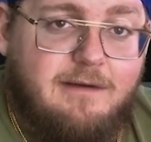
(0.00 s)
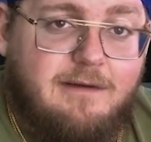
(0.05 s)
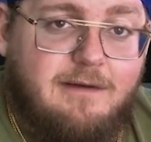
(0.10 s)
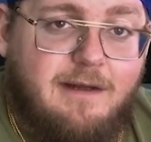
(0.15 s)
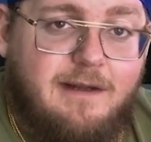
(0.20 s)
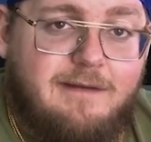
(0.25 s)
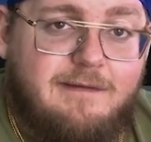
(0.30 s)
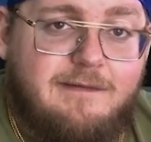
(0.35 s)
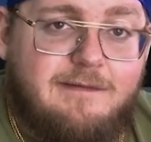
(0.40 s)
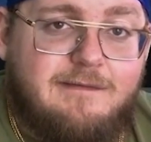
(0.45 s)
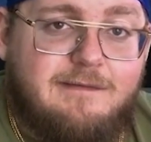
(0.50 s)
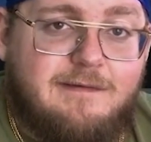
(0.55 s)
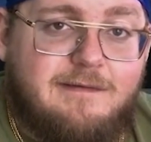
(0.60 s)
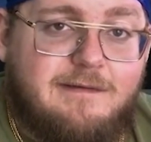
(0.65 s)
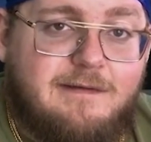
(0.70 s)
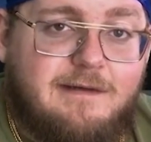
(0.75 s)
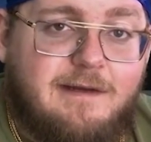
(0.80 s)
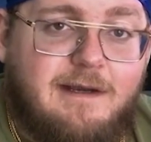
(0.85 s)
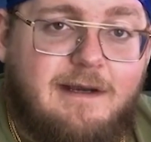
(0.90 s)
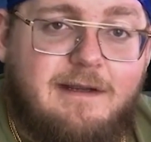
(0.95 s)

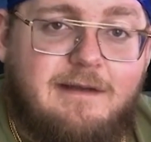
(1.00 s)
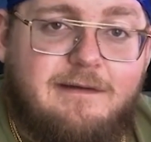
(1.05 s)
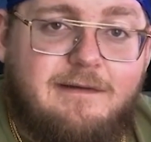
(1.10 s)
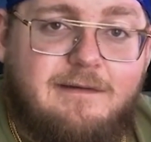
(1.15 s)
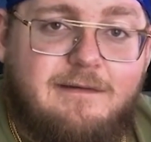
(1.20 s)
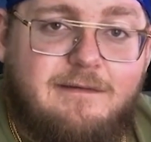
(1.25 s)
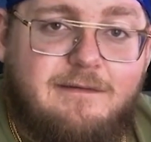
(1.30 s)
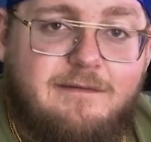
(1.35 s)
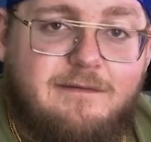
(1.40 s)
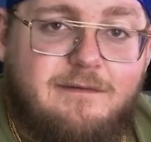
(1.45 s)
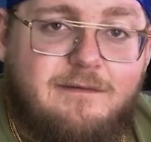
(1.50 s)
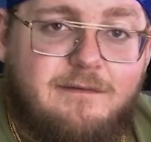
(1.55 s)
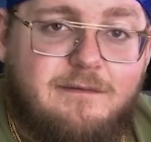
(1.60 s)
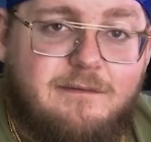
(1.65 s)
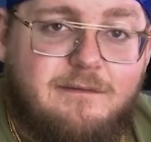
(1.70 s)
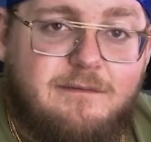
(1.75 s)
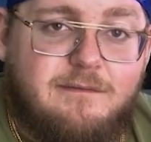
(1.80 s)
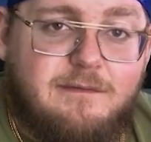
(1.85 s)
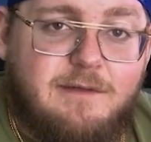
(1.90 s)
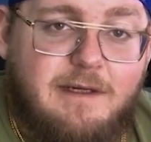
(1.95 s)
1969 to
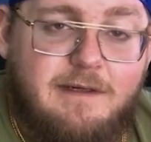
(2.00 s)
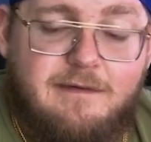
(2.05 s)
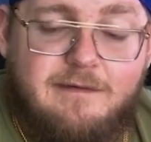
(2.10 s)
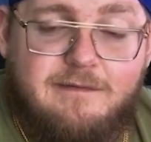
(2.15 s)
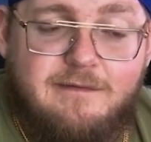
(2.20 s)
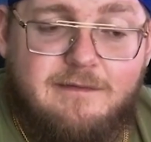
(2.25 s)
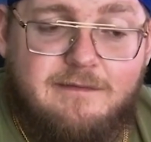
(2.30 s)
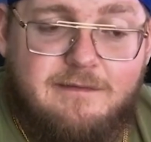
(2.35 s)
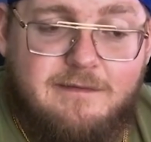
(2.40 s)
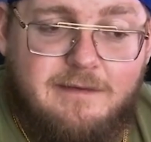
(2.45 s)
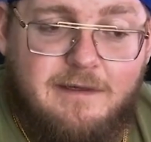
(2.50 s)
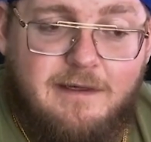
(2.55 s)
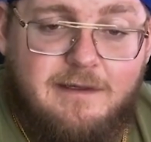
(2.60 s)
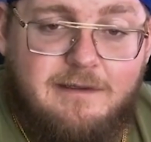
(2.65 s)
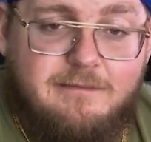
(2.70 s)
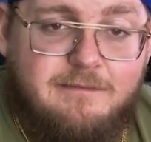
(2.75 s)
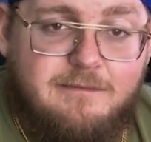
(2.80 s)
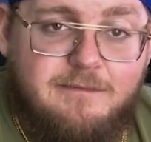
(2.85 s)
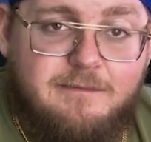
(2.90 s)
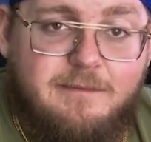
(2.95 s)

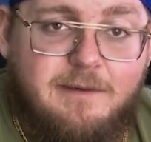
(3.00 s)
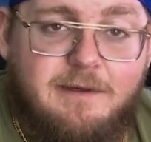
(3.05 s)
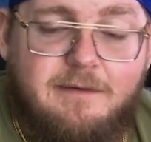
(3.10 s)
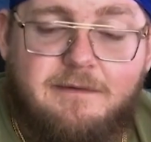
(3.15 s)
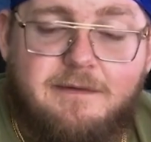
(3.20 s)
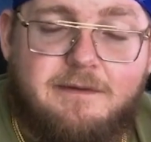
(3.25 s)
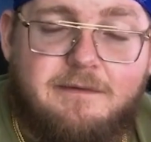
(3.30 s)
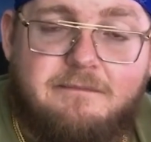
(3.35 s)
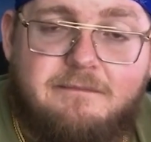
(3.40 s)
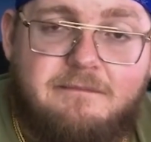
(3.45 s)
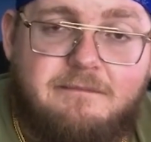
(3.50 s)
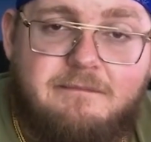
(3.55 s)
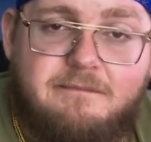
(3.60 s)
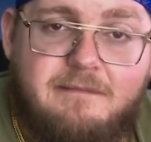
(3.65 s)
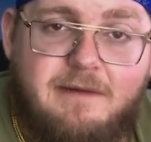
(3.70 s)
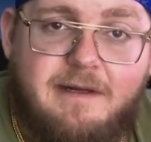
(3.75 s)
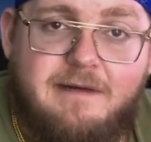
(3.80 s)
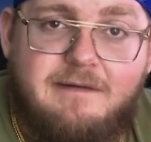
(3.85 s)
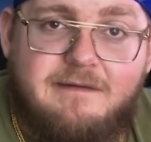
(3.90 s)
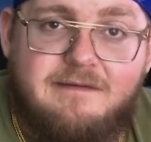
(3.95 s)
1969, so apparently
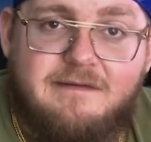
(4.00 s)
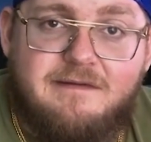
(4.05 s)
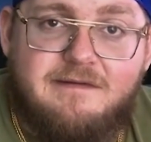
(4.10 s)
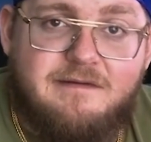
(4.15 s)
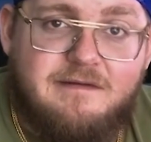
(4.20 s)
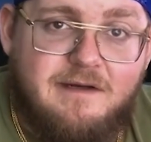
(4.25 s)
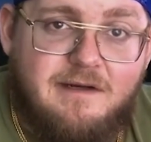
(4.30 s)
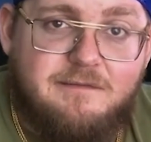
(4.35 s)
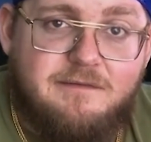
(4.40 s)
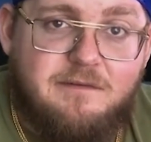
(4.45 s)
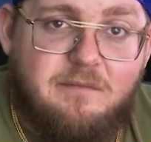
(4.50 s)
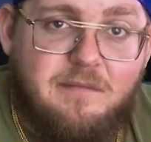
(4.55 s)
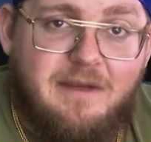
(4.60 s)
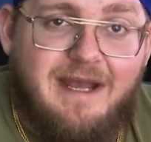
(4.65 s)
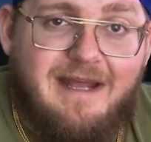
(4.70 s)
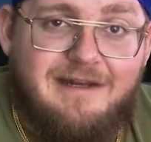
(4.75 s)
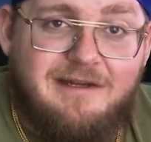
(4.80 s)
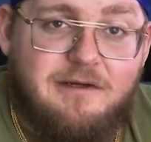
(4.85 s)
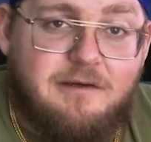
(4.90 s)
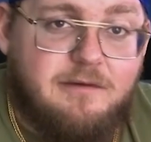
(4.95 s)
1969 was a
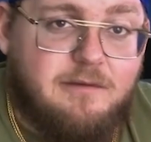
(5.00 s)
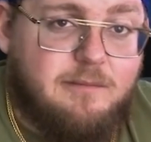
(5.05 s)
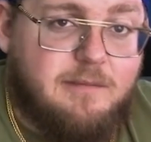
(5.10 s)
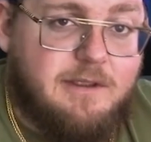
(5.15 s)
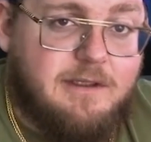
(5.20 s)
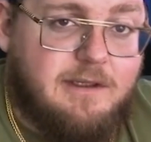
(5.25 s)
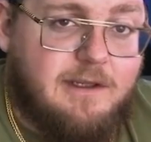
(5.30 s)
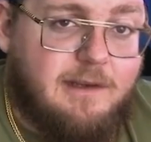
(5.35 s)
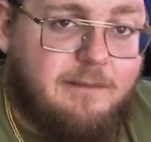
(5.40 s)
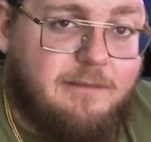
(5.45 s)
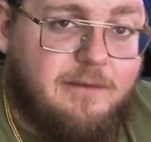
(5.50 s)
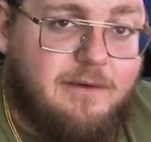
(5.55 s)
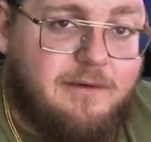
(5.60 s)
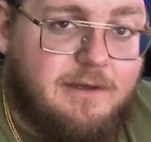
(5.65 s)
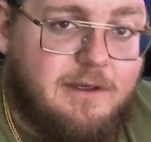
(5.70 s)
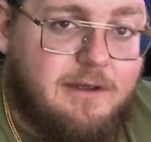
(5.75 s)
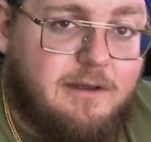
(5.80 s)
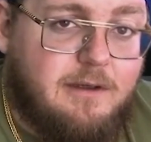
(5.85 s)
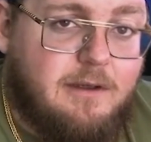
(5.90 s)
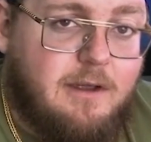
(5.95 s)
bad year to be in
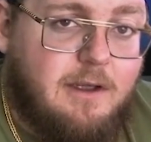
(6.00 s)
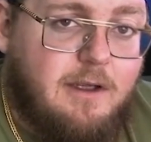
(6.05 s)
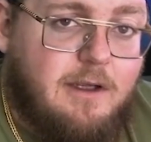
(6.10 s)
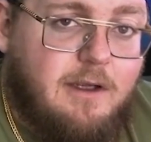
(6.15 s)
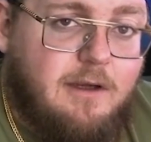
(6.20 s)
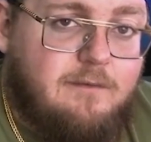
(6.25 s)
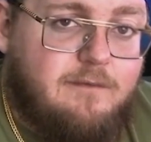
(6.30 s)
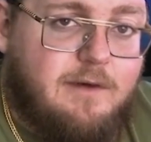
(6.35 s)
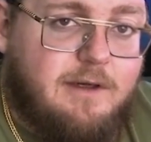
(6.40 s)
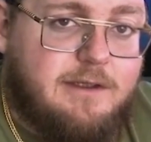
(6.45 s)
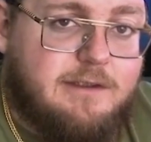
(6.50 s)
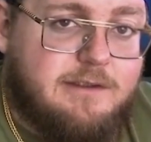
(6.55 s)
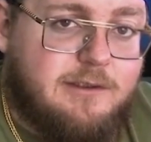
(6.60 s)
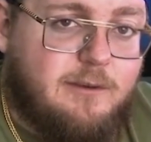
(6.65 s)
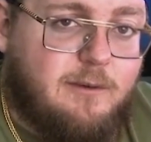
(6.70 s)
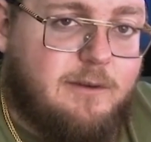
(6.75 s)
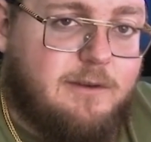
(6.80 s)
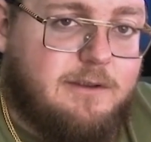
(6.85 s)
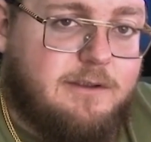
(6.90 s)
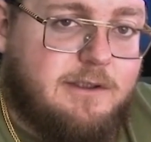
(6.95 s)
Cambodia for Agent
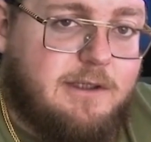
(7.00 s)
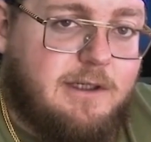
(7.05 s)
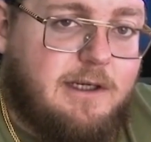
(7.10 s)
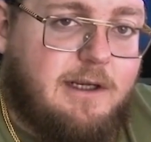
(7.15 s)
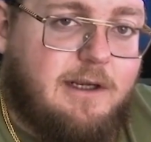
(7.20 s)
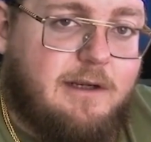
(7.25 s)
Orange,